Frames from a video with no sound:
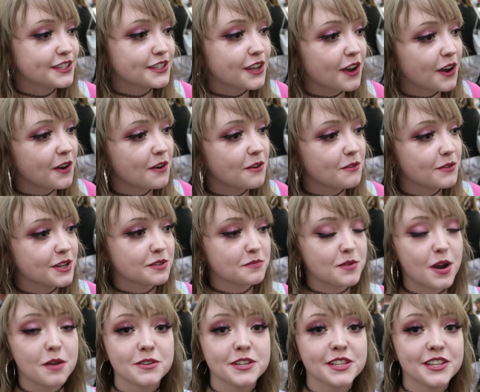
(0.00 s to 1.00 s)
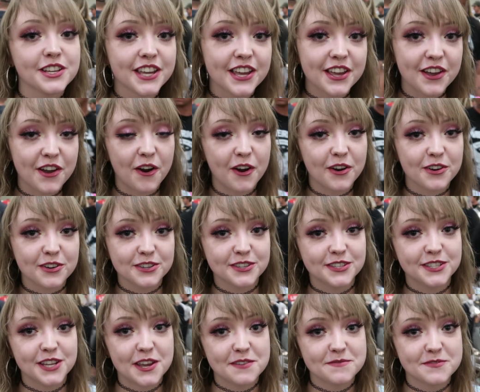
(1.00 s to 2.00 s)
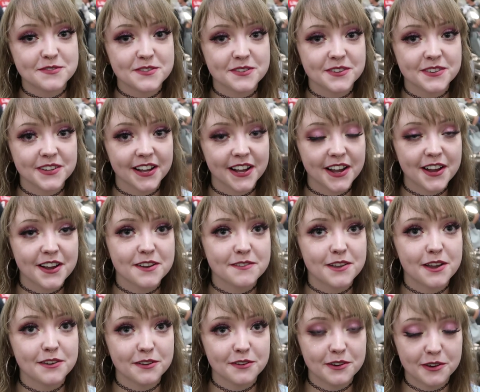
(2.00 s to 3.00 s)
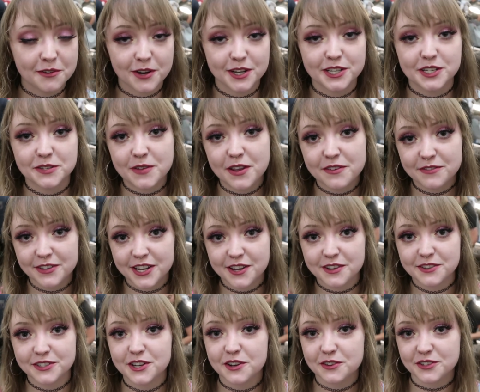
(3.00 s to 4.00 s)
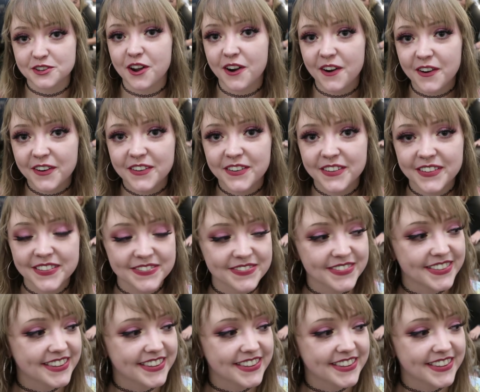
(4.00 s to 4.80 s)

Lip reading: So we should probably look at Carl's table. Anyone who watches my videos knows Carl.